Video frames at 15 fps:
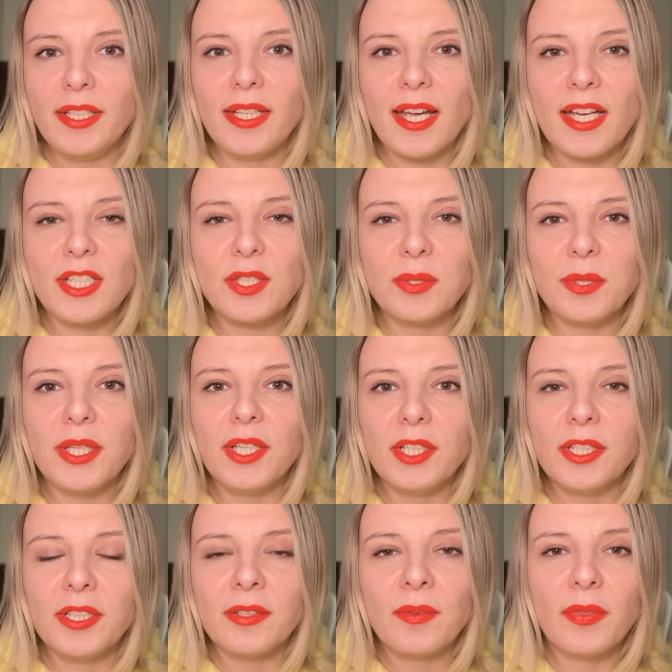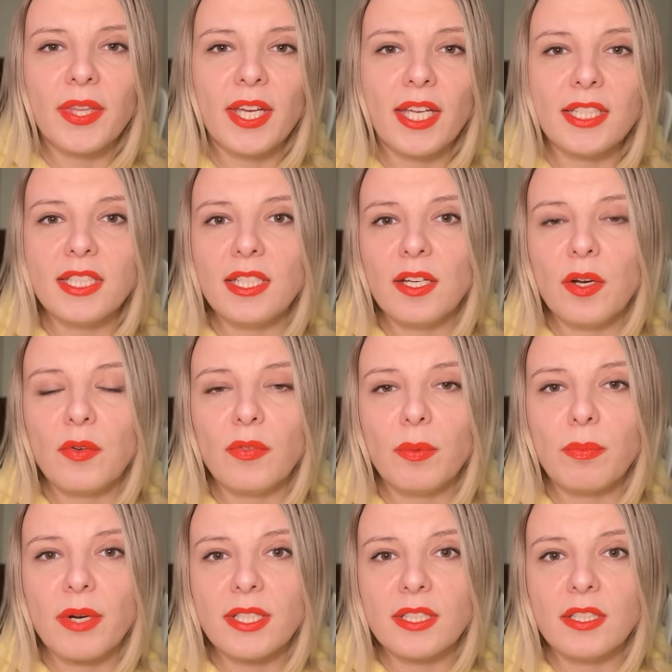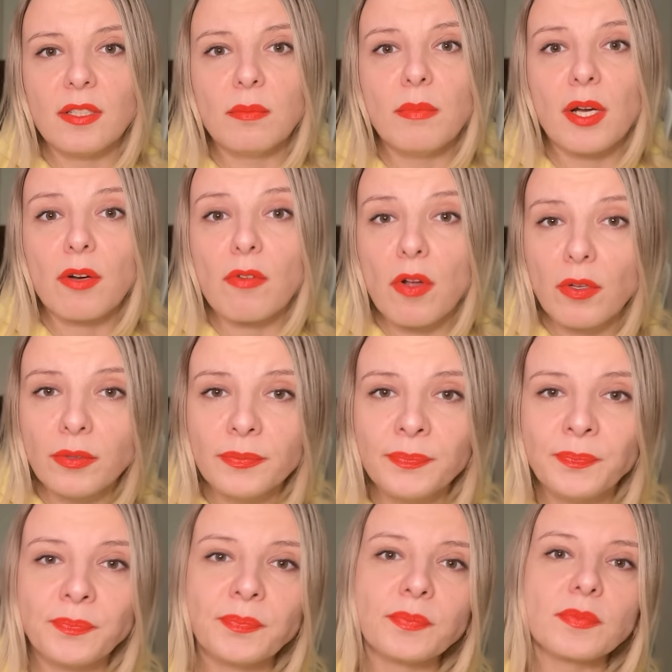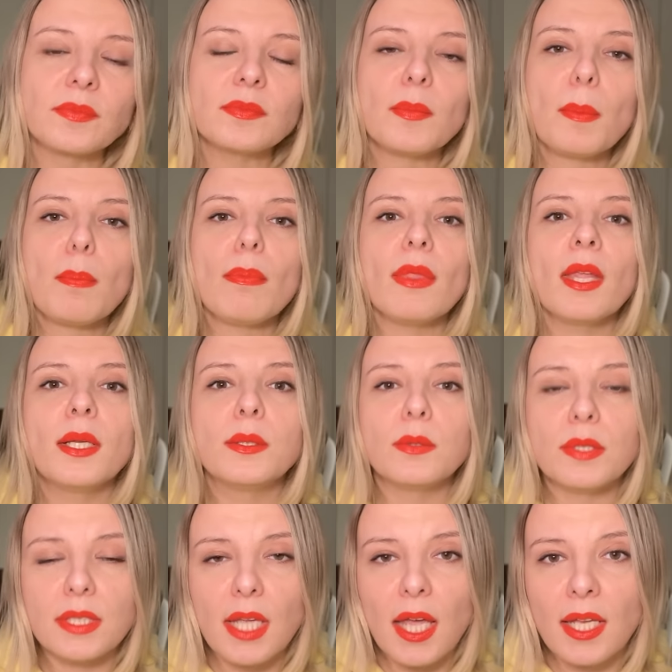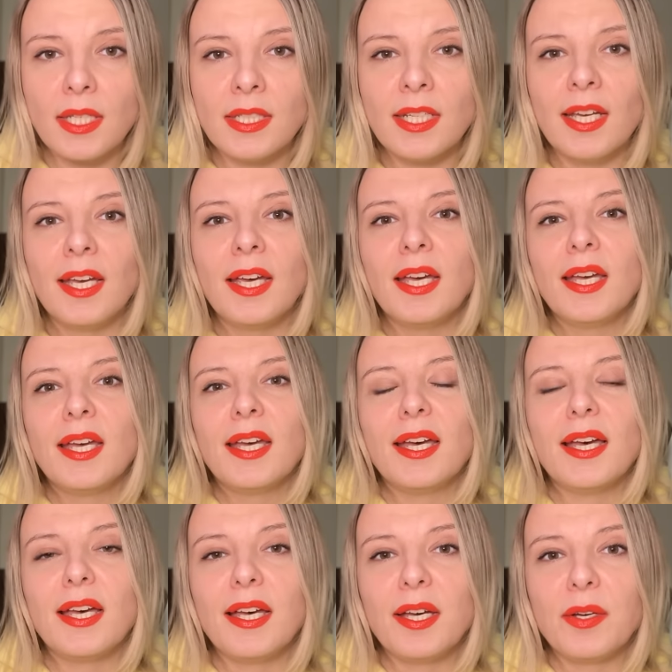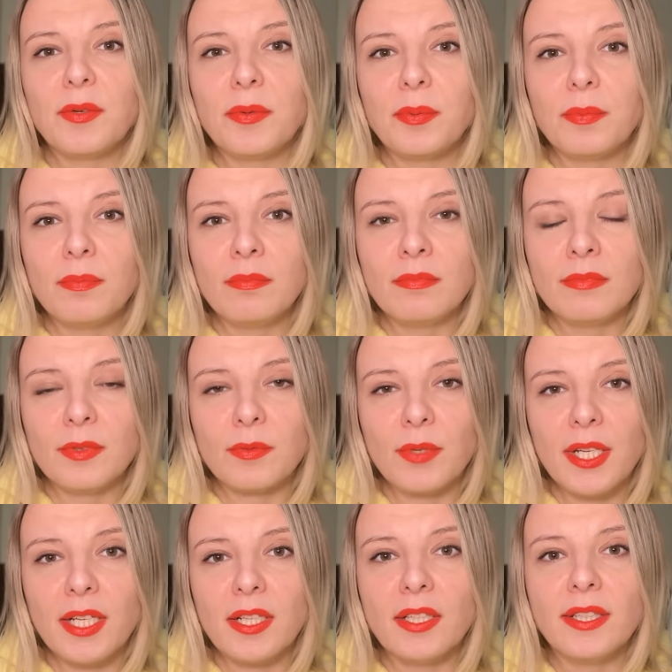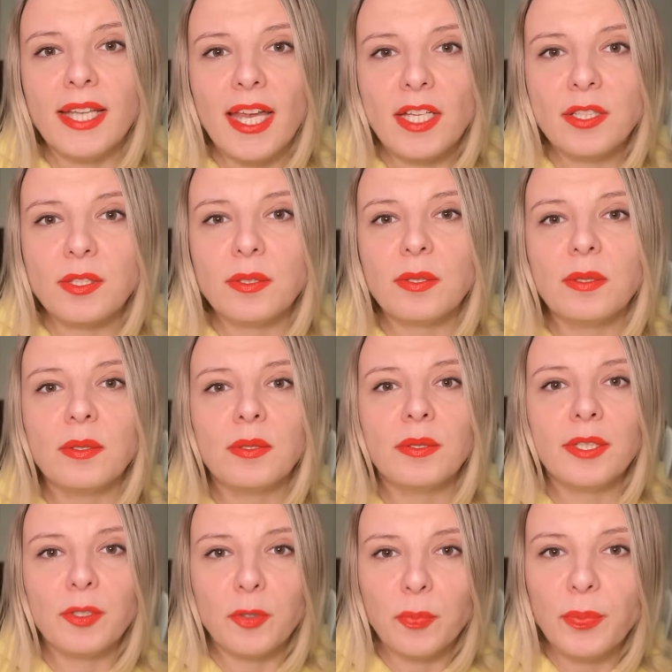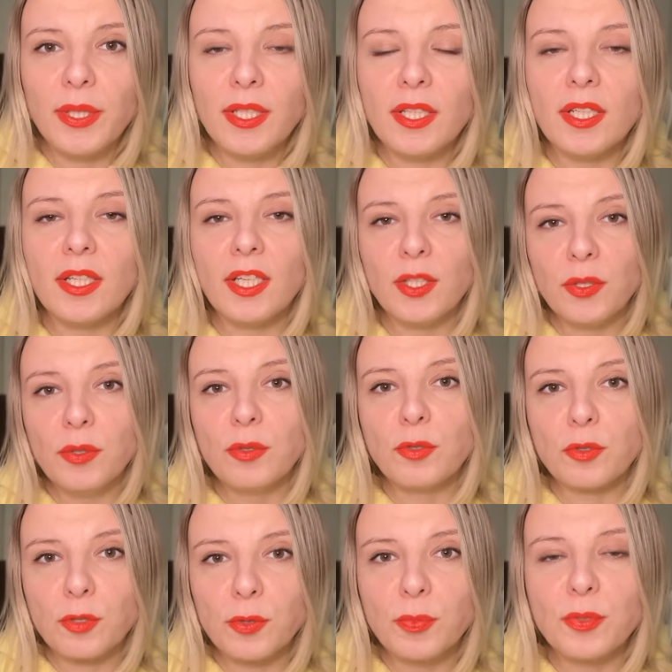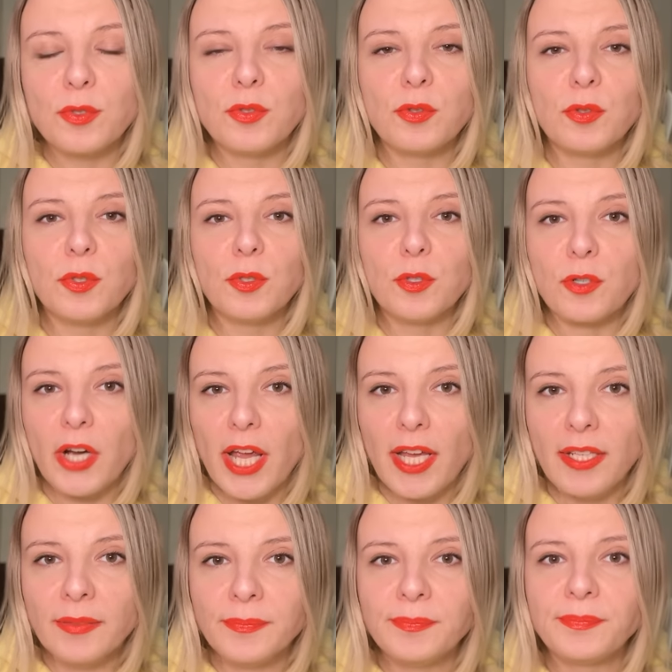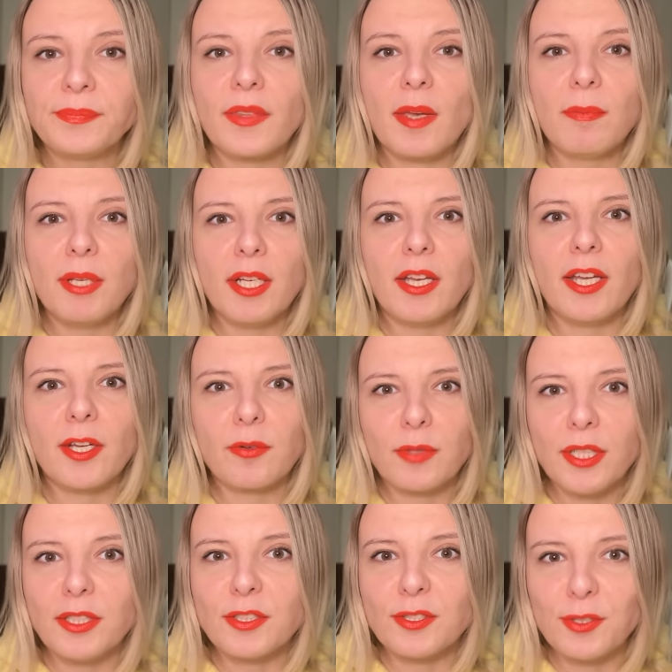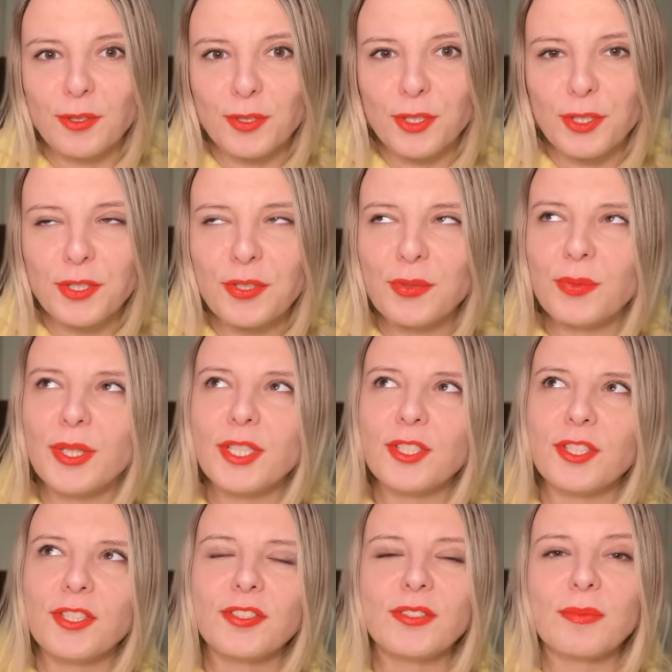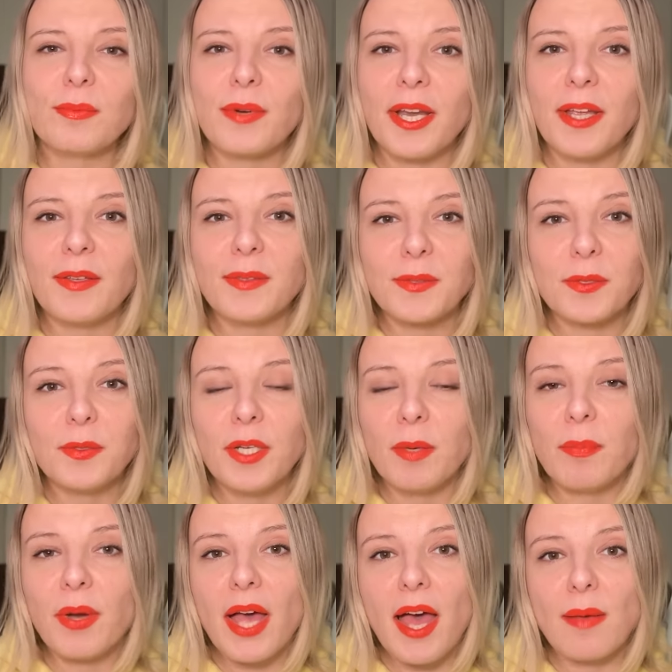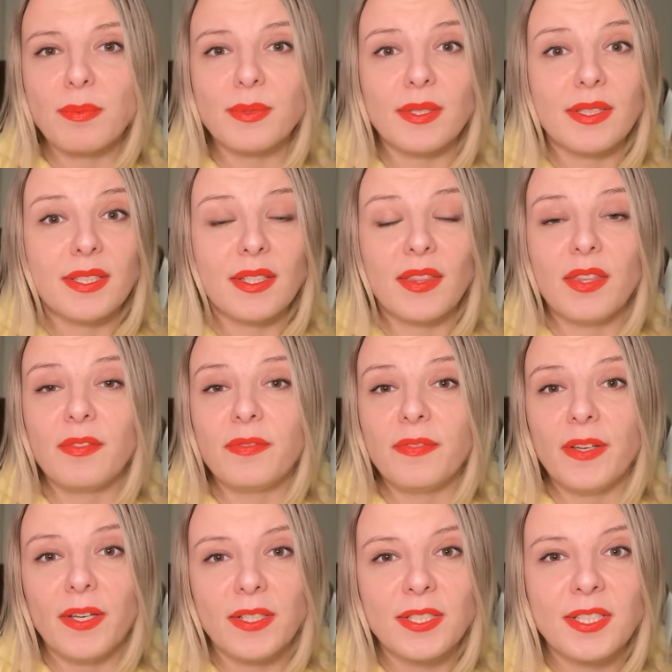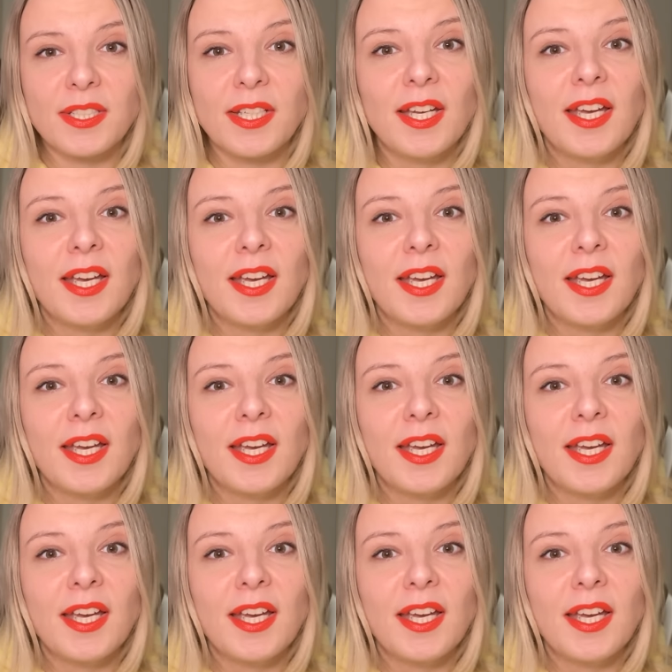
nice to hear the idea of the President Macron to send uh, mm, real NATO, European EU troops to Ukraine I mean, like real soldiers, which is a breakthrough and perhaps it is the first